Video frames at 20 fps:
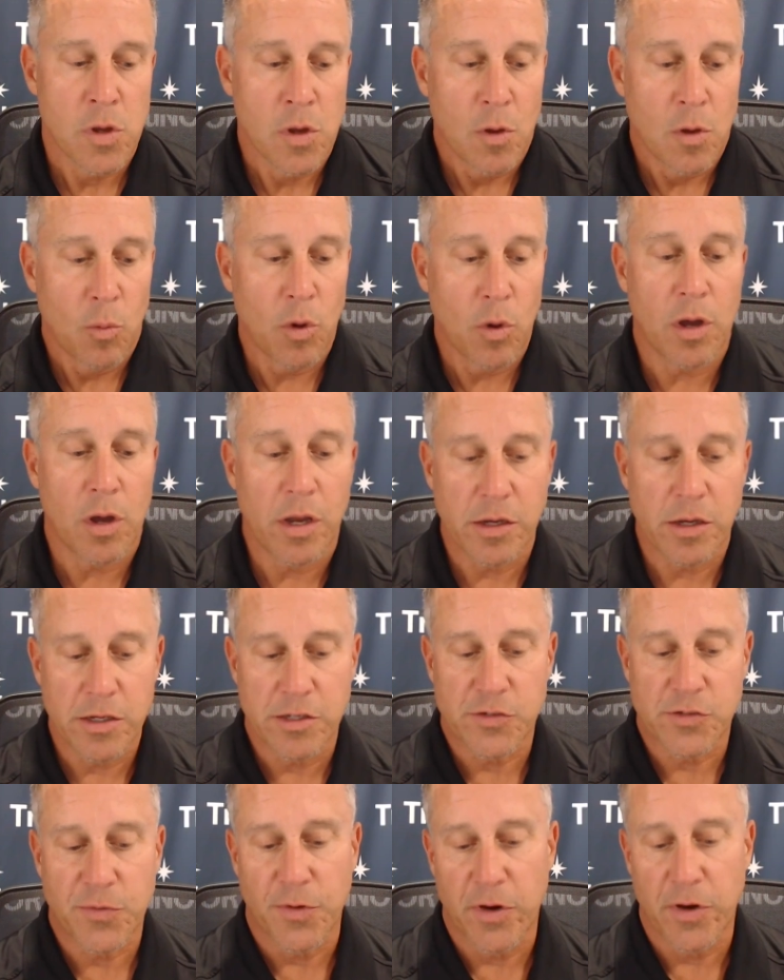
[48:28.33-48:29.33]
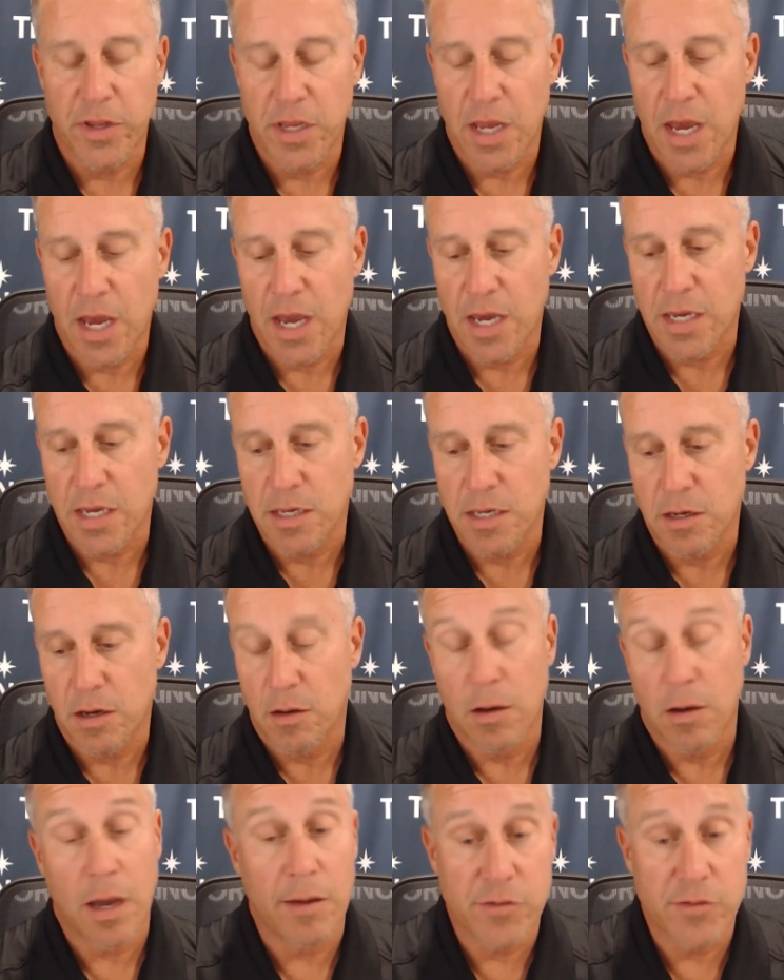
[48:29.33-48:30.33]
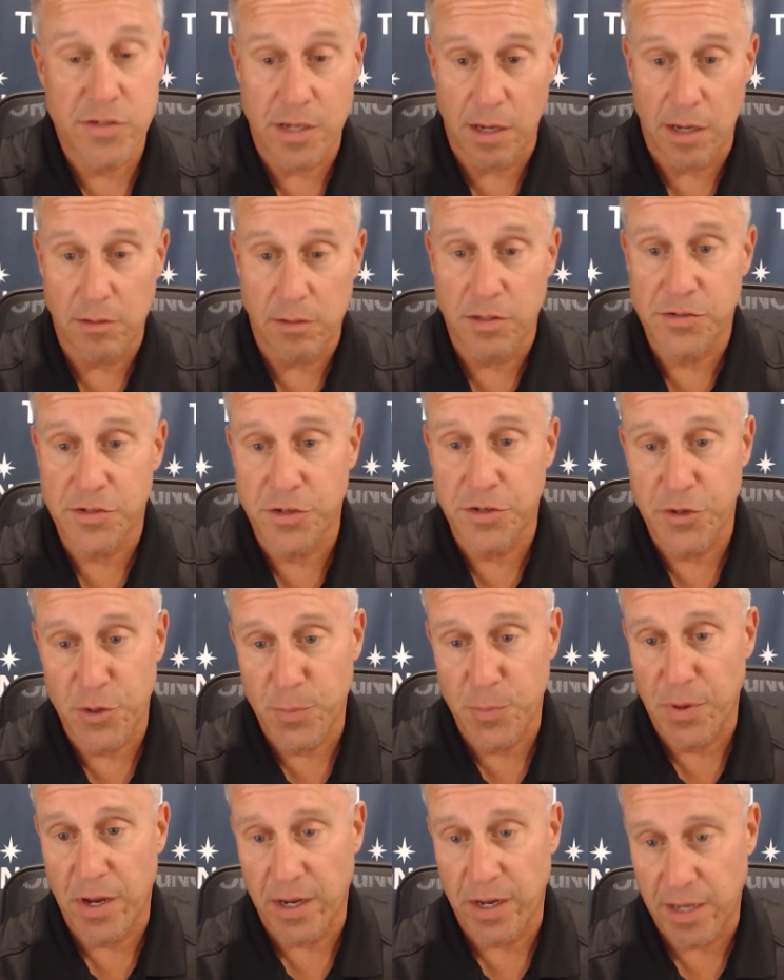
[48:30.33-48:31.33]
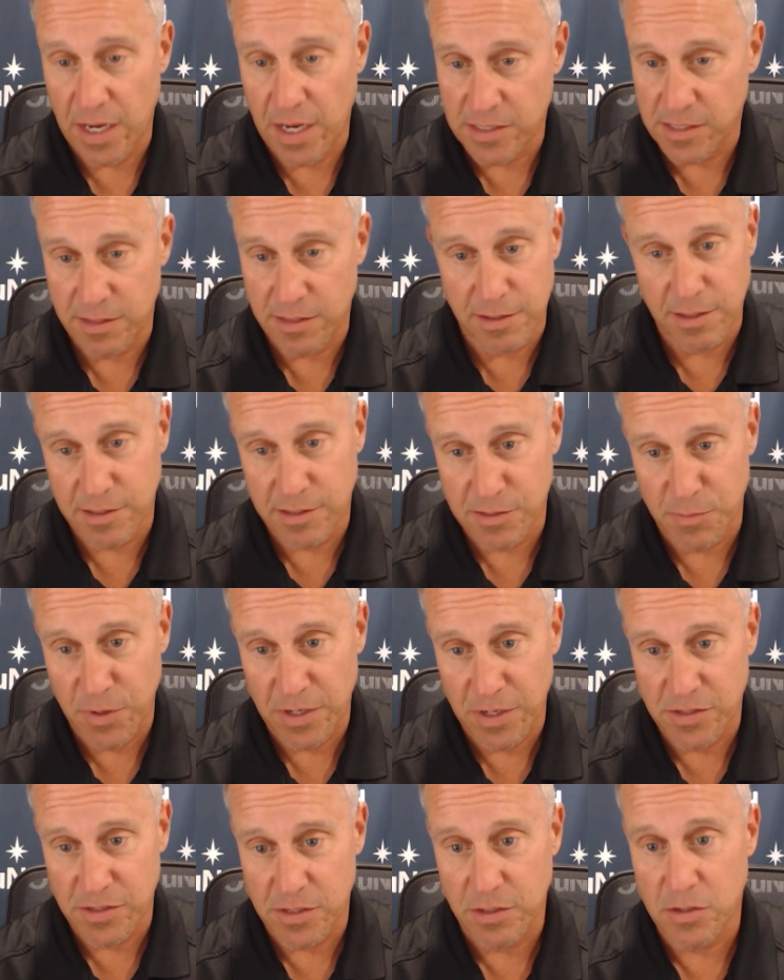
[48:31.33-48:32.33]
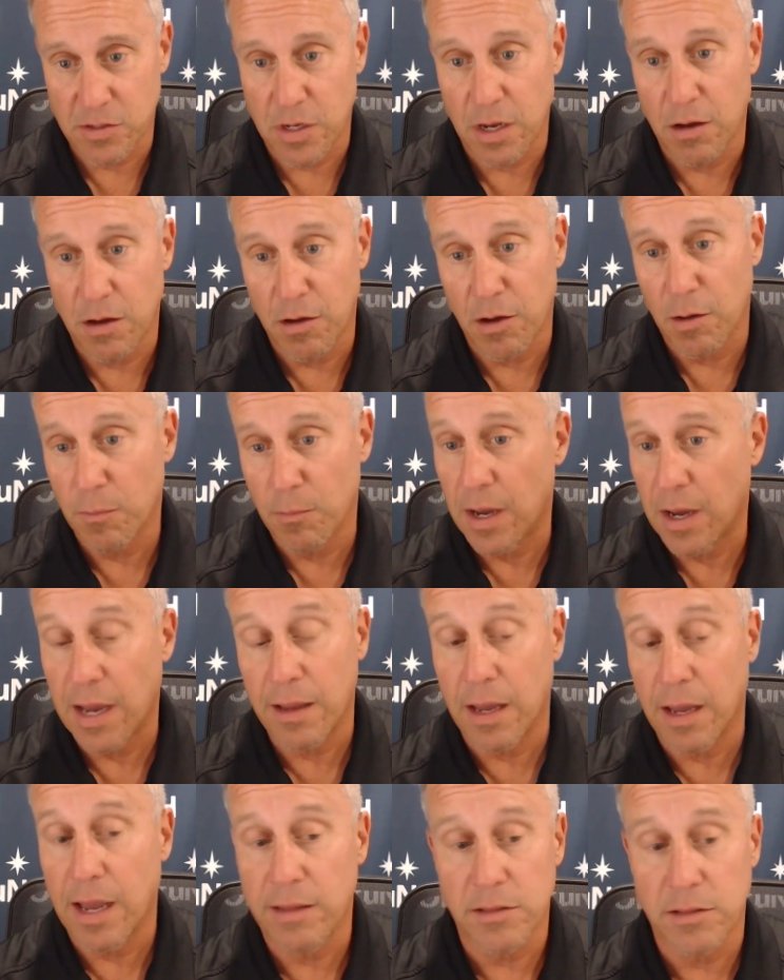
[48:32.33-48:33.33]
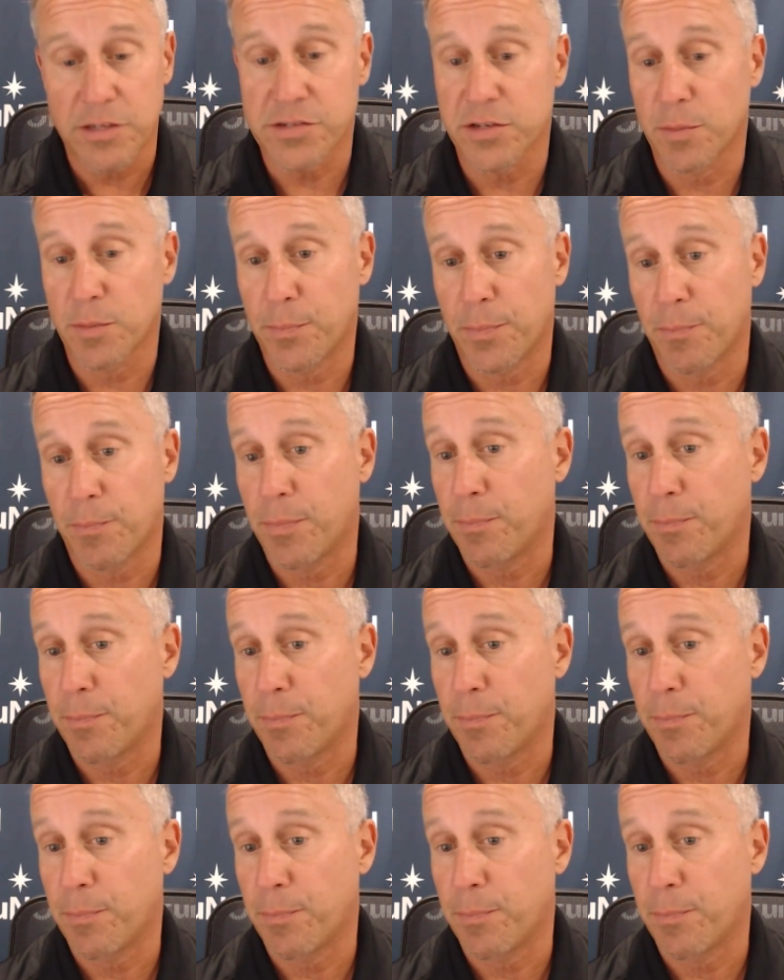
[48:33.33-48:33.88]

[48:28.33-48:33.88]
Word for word: Well, it's funny. I uh, obviously I listen to your podcast. I think it's amazing. Um, I, I appreciate I that.